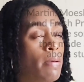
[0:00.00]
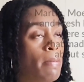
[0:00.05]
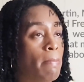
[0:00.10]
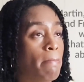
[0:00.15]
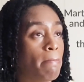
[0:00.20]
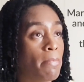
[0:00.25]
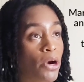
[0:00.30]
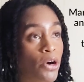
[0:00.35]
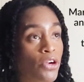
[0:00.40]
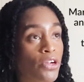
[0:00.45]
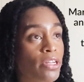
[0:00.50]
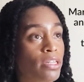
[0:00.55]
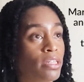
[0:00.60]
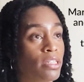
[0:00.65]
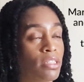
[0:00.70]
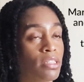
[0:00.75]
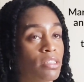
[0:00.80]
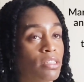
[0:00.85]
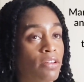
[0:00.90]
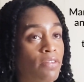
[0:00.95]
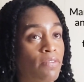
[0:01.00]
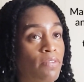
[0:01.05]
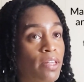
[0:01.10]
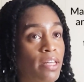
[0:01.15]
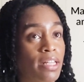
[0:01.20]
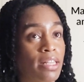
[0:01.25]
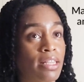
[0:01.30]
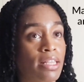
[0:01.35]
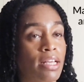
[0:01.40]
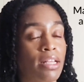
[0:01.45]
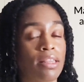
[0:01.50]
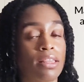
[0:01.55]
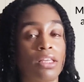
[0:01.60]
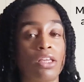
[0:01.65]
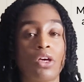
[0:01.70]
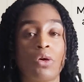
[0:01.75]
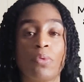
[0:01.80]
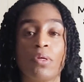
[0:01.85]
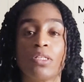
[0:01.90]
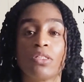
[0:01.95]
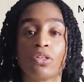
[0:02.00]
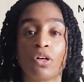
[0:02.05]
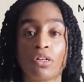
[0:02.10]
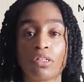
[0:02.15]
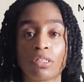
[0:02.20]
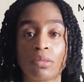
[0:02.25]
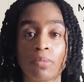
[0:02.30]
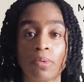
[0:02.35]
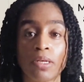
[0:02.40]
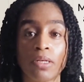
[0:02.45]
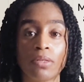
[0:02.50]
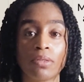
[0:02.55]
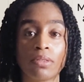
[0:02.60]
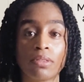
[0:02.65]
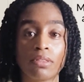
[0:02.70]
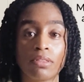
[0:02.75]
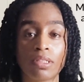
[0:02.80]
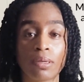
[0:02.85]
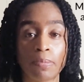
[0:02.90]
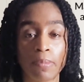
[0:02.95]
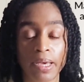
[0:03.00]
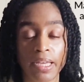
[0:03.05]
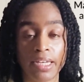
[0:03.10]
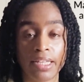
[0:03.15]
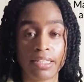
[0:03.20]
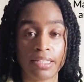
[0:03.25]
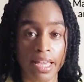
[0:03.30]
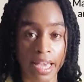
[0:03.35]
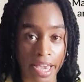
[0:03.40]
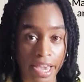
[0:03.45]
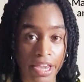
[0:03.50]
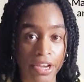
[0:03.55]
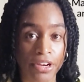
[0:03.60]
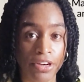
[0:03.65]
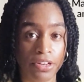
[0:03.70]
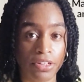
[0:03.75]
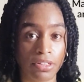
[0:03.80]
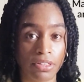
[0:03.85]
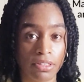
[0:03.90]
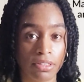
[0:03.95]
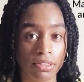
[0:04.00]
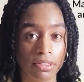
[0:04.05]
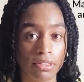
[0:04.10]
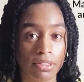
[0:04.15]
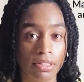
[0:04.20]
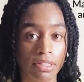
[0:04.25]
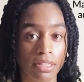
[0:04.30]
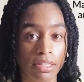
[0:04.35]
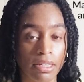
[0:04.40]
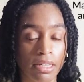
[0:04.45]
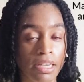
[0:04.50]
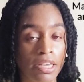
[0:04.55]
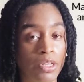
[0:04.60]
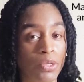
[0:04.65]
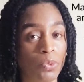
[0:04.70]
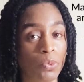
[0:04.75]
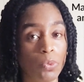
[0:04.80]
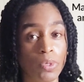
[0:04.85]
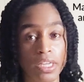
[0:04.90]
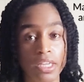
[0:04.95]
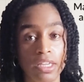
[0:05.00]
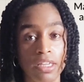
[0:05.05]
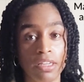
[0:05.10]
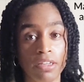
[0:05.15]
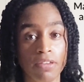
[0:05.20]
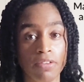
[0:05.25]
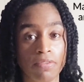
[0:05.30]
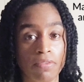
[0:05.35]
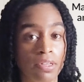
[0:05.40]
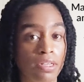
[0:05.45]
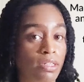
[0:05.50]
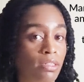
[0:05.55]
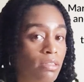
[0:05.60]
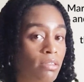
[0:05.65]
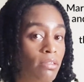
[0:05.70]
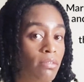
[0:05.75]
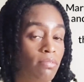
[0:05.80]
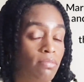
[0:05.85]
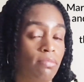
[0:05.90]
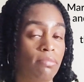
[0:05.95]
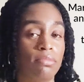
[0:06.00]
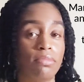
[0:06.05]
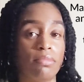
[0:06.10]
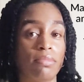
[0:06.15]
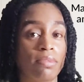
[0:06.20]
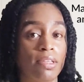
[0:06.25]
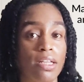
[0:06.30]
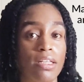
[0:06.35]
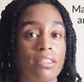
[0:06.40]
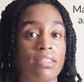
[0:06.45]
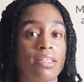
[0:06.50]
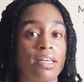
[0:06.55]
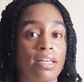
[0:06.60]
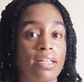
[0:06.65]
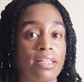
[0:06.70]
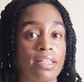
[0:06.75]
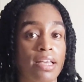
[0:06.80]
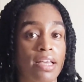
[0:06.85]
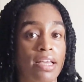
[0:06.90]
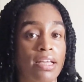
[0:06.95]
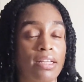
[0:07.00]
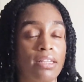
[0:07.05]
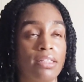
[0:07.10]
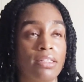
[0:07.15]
Martin and stuff like that, they always talked about somebody's hair and weave and things like that.